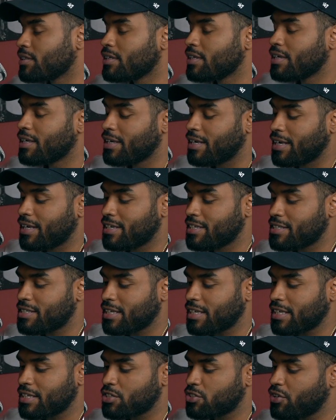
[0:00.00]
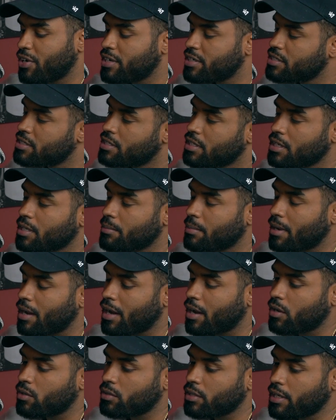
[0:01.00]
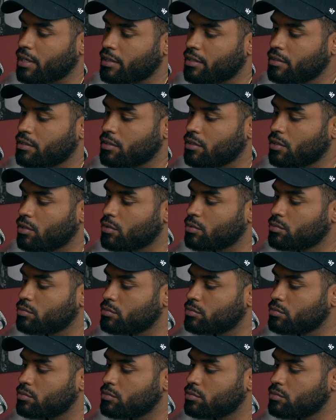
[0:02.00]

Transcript: Right. And it's like, it's crazy to think about how, like,